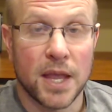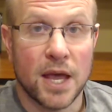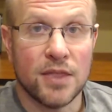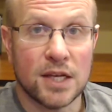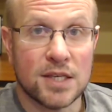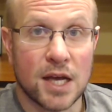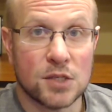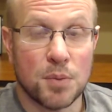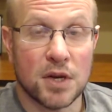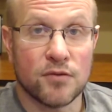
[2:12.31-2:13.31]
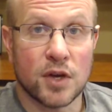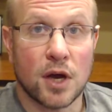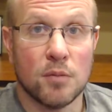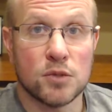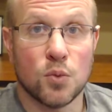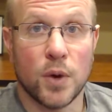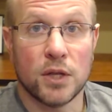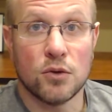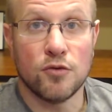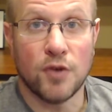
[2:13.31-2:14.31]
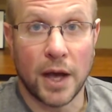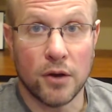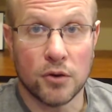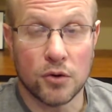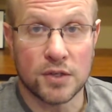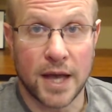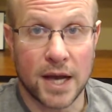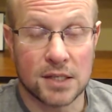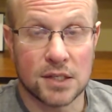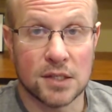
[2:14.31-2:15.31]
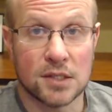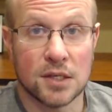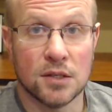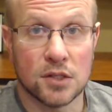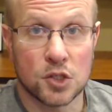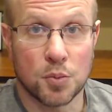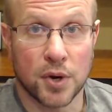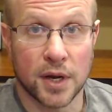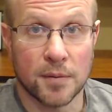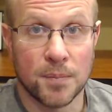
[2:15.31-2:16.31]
And that tax benefit comes when you file your taxes in the spring.